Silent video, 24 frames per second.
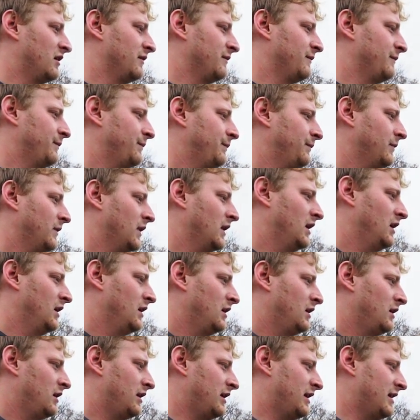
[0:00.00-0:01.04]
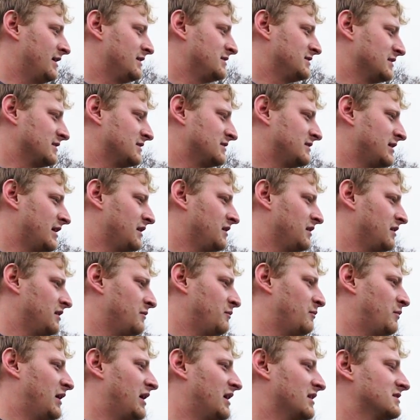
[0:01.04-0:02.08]
It has extended
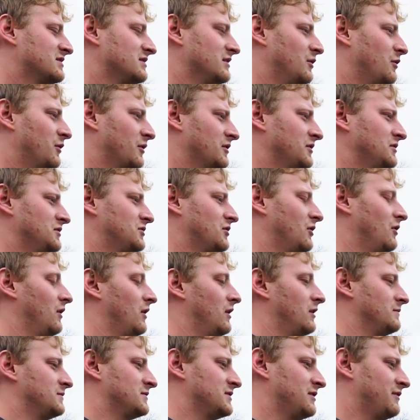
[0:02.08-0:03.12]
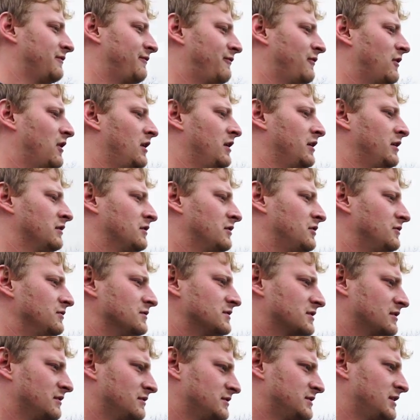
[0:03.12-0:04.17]
and boxed lower control arms in the front and
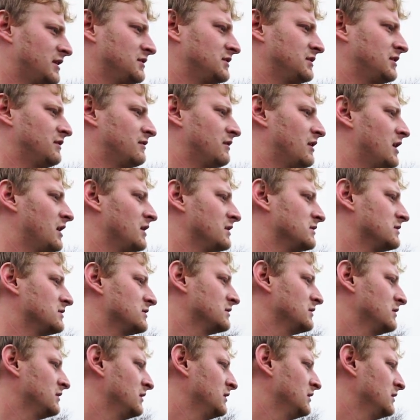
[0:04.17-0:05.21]
Cusco tension rods.